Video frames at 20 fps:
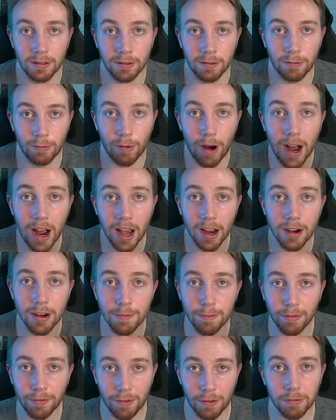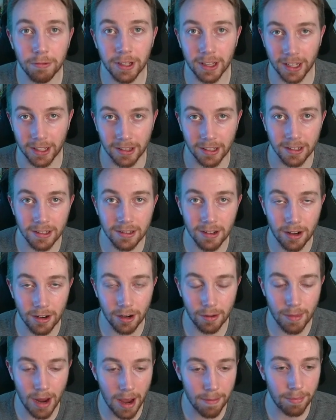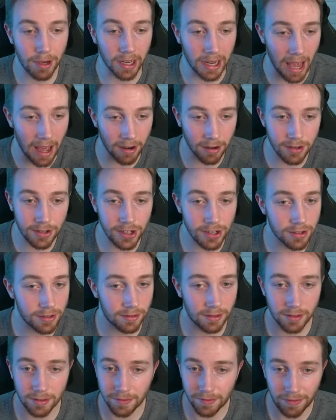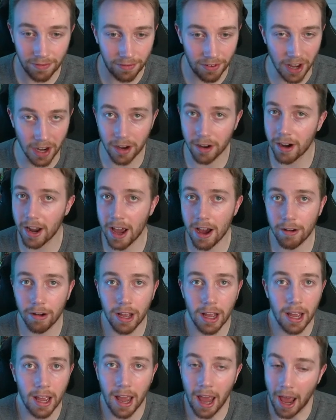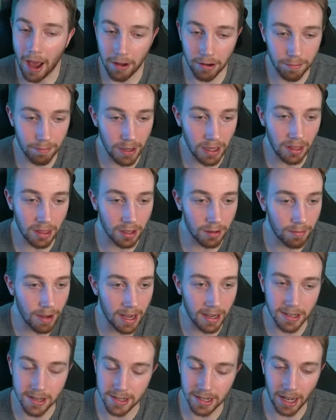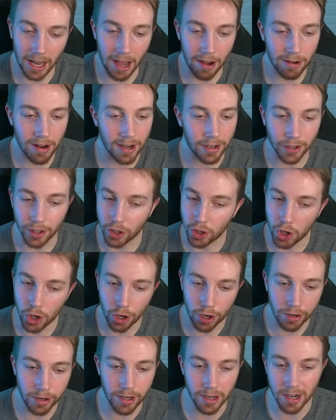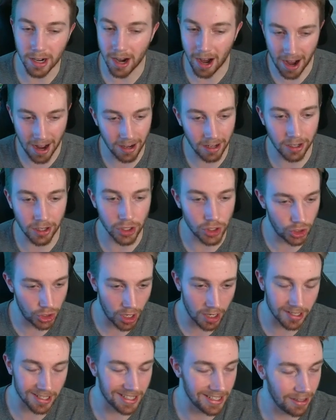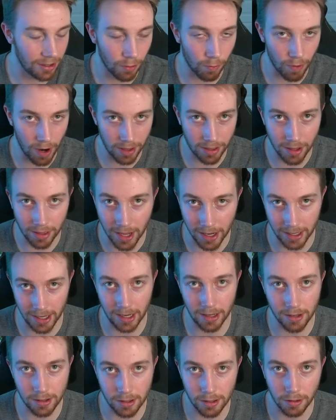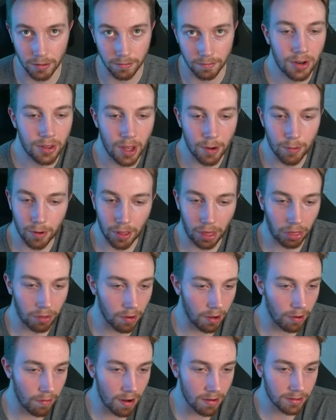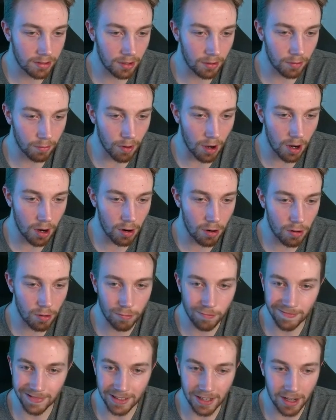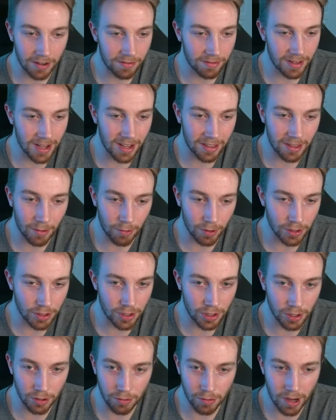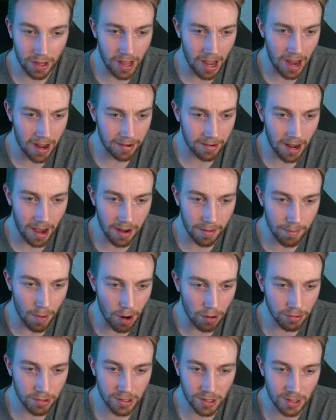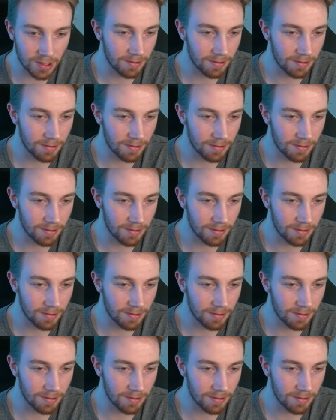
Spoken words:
Why are you performing like this on your map pick? Energy just figured out how to beat them, and just Cloud9 could not adjust in the way that they needed to. They won 3 rounds in a row. Aside from that, they won 2 at most.